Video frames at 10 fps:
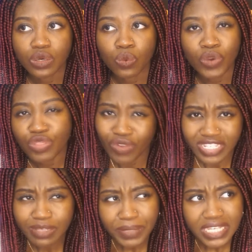with
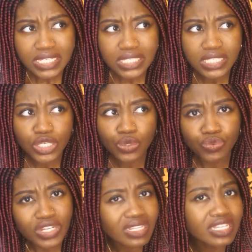recipes,
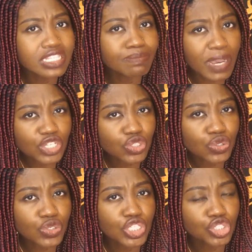really
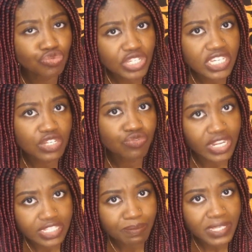special, intriguing
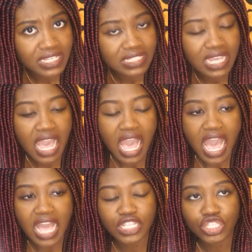recipes.
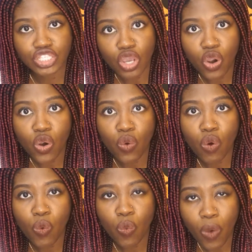And
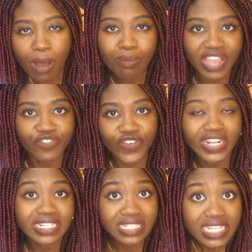so what my
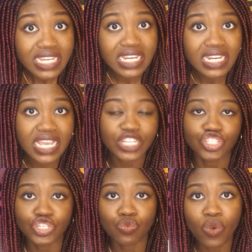friend did
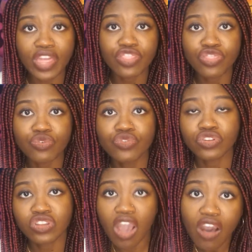is she went through
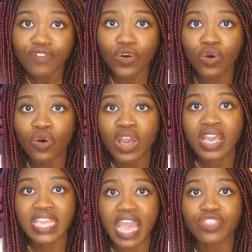the novel,
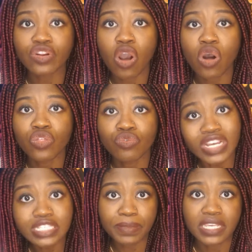gathered all the
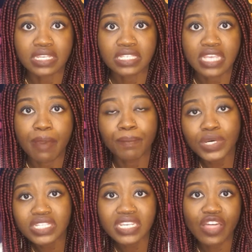recipes, and
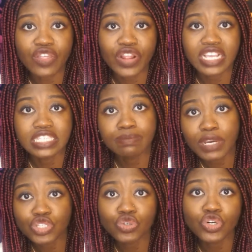put together a
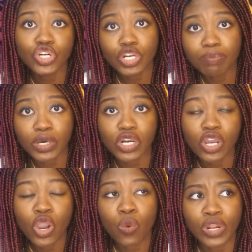special
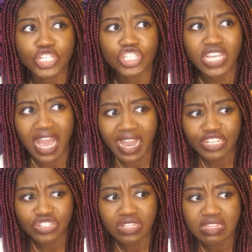cookbook where she
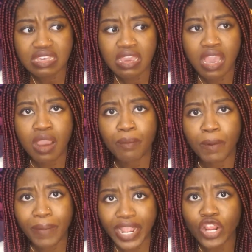actually
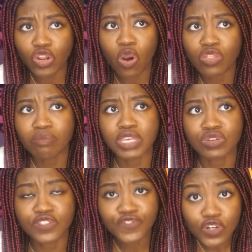prepared all the
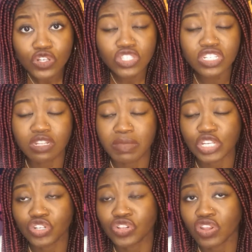meals first to make
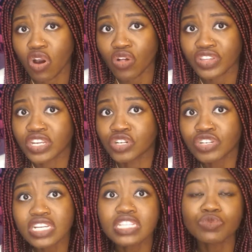sure that all the
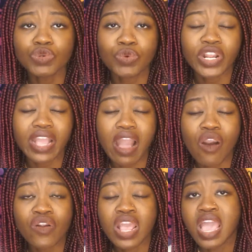ingredients would work
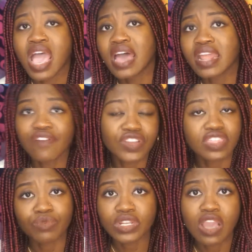out and
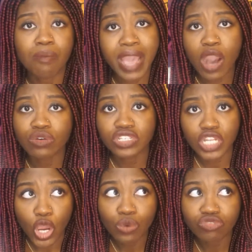everything would come out, you know,